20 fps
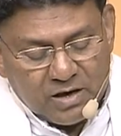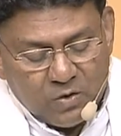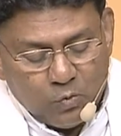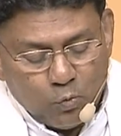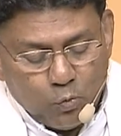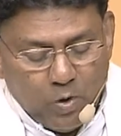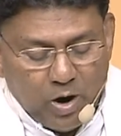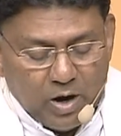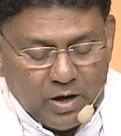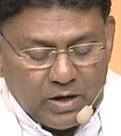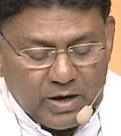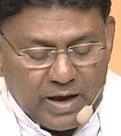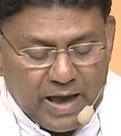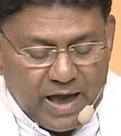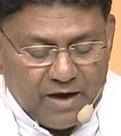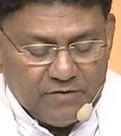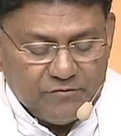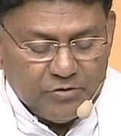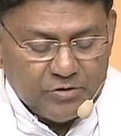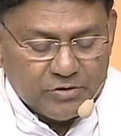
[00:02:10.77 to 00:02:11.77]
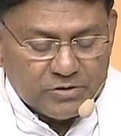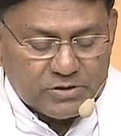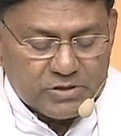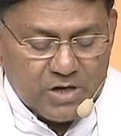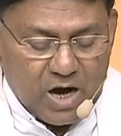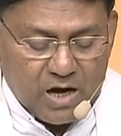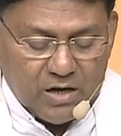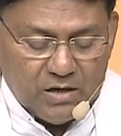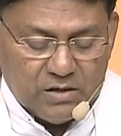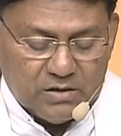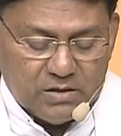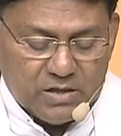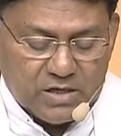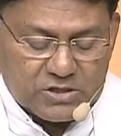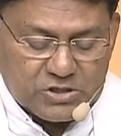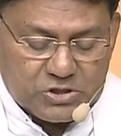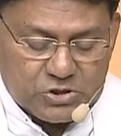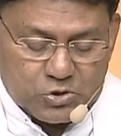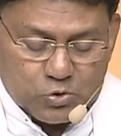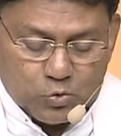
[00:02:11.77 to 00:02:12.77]
why have you done
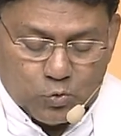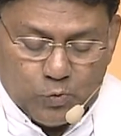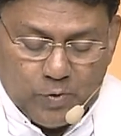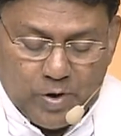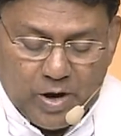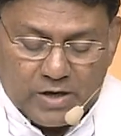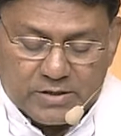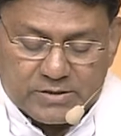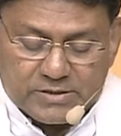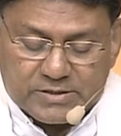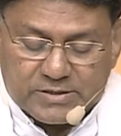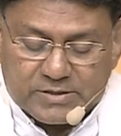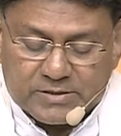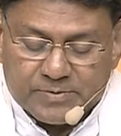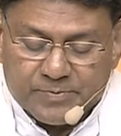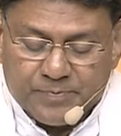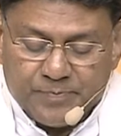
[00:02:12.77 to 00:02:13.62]
this to us?